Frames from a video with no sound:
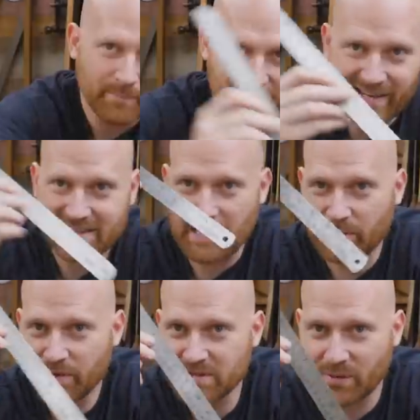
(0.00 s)
But anytime
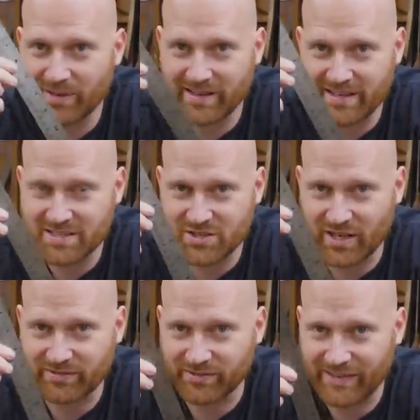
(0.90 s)
you're using one of these to
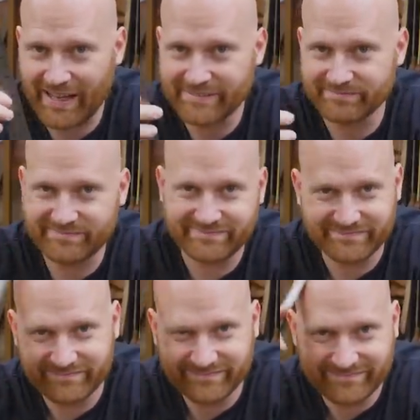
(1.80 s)
check for flat,
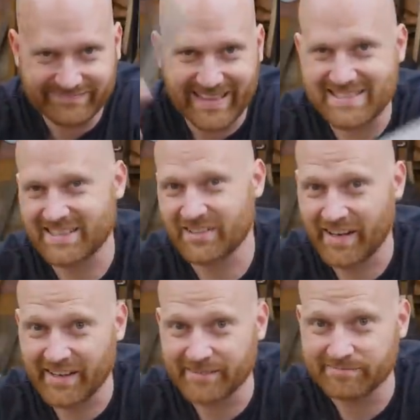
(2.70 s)
it's in your
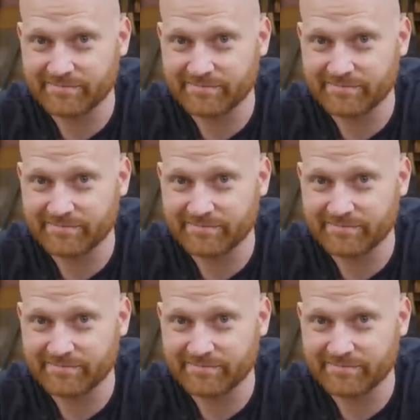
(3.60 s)
head.